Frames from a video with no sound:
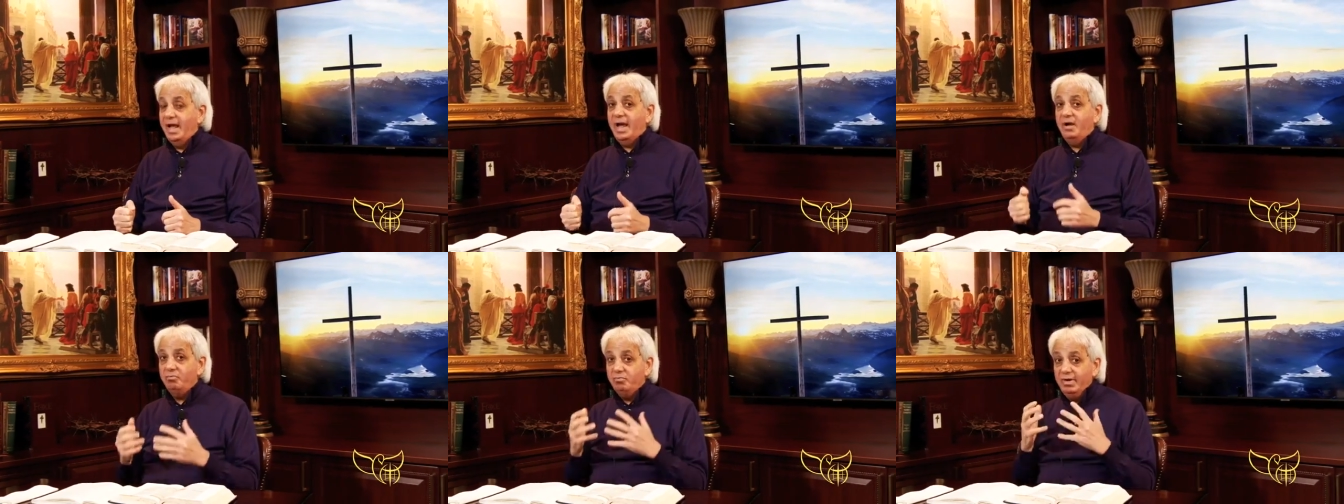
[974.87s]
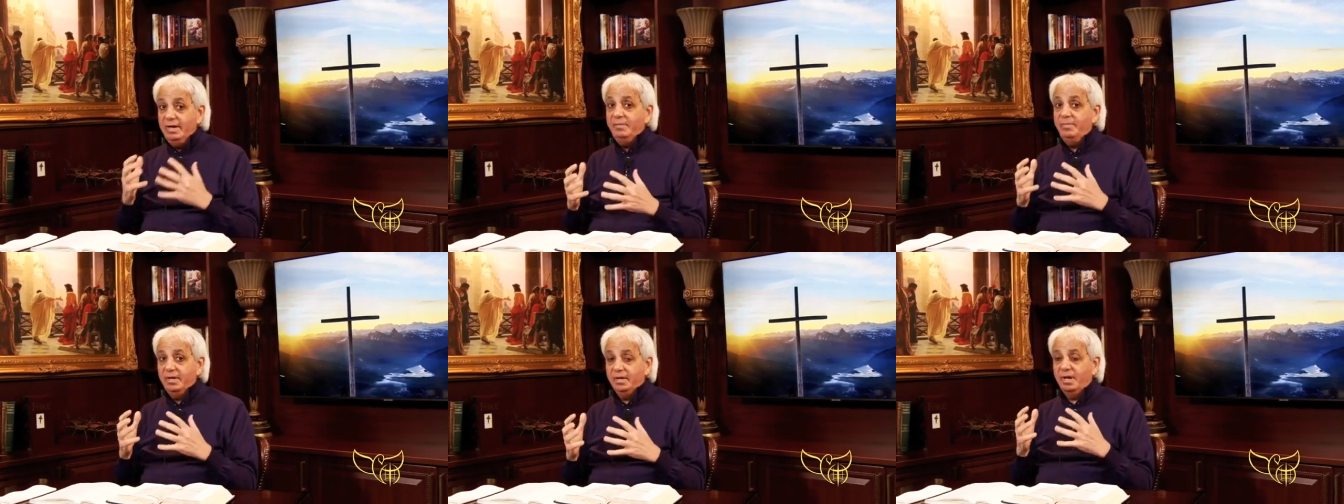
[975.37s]
I
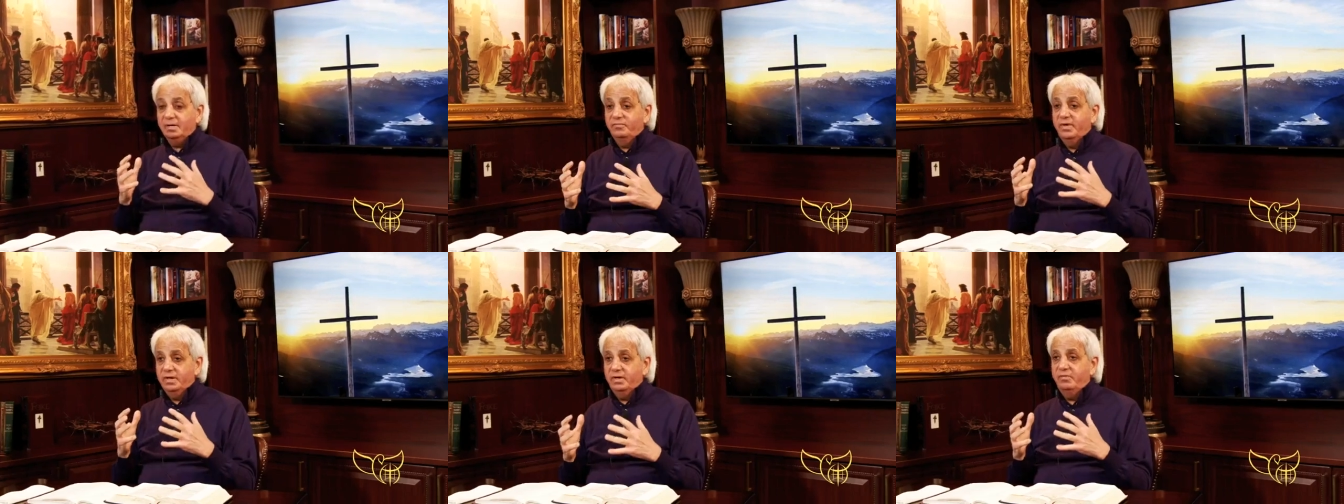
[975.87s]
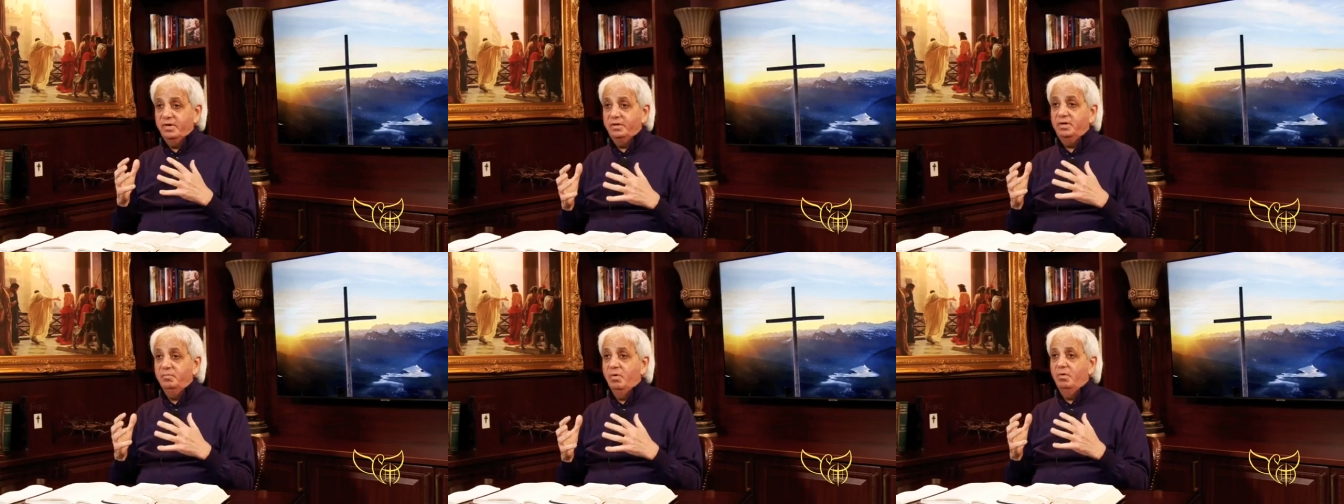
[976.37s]
really got very,
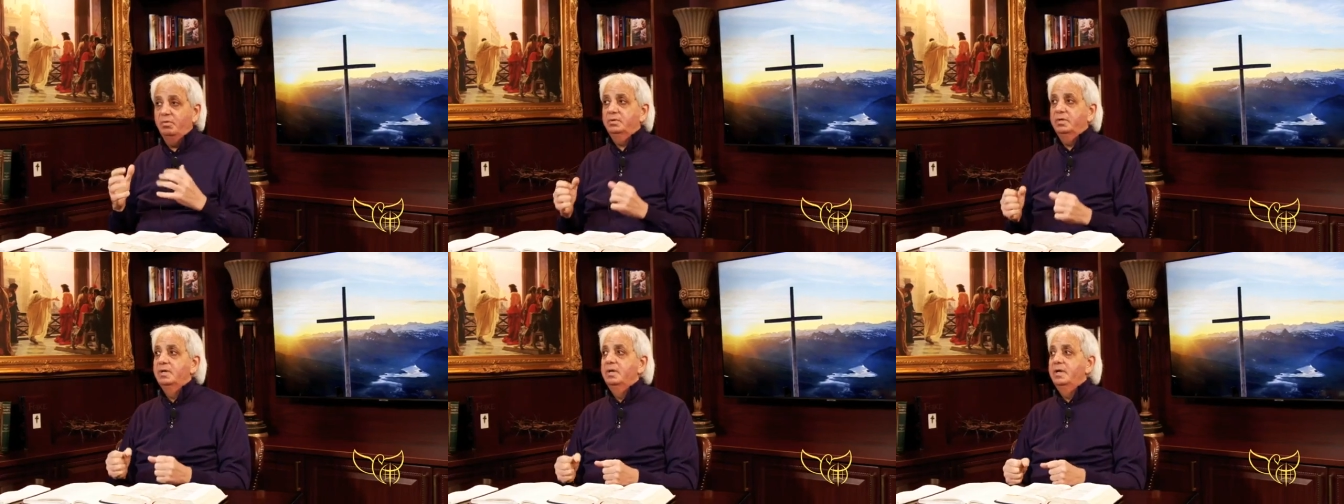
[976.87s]
very bold.